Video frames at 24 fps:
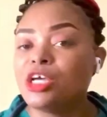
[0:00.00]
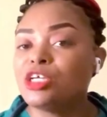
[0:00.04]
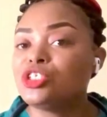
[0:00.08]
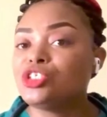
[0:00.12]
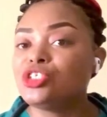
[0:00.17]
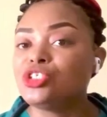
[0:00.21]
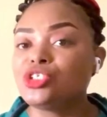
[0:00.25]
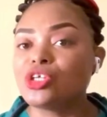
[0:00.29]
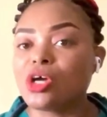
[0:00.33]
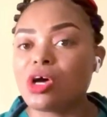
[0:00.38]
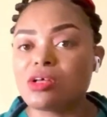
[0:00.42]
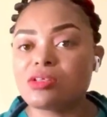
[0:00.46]

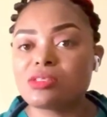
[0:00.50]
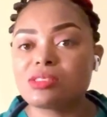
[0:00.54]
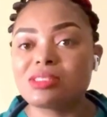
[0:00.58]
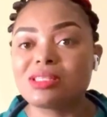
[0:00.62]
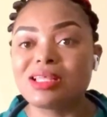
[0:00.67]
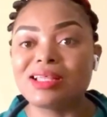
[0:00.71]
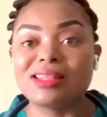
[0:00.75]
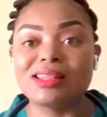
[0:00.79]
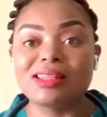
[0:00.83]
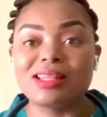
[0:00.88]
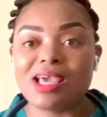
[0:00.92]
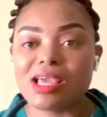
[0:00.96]
just the
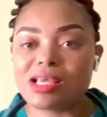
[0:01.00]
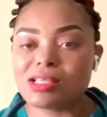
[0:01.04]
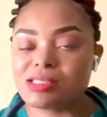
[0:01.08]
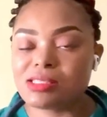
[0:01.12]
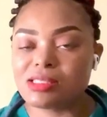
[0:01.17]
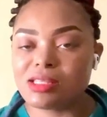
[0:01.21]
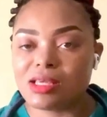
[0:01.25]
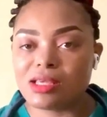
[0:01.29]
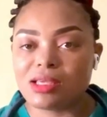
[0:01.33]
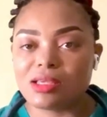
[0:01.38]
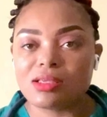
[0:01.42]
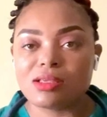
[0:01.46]
next
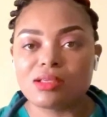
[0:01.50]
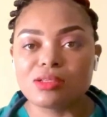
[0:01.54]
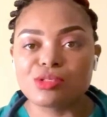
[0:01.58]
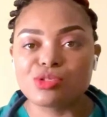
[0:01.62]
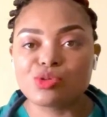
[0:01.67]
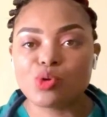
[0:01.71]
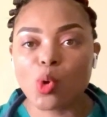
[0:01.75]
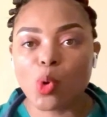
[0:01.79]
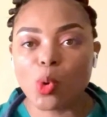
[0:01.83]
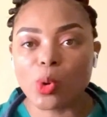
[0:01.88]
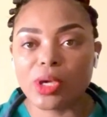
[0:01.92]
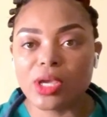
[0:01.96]
day it's
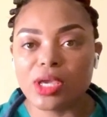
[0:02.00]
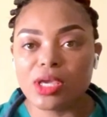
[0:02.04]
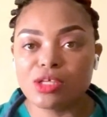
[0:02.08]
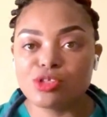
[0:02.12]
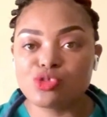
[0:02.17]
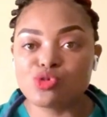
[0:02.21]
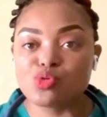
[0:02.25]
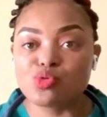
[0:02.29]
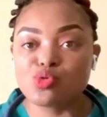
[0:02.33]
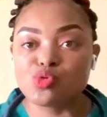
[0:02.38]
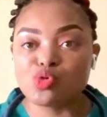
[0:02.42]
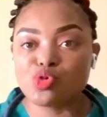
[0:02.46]
okay to
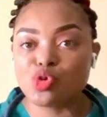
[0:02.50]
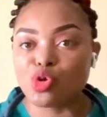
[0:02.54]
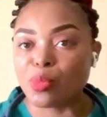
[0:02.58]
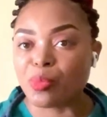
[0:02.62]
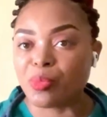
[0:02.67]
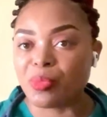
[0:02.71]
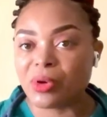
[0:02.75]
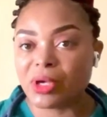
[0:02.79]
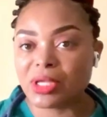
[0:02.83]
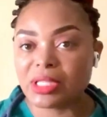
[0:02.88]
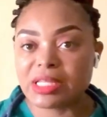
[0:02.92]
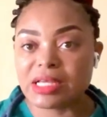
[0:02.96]
do your
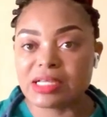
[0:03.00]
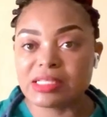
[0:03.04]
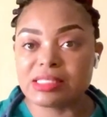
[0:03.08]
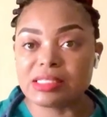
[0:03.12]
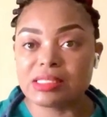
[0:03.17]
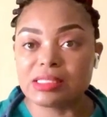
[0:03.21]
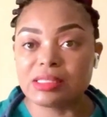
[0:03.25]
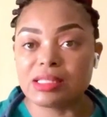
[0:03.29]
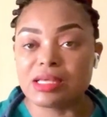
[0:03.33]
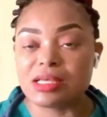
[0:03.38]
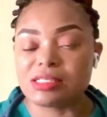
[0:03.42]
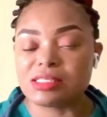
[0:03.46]
pregnancy
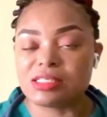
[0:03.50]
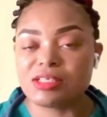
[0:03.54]
test.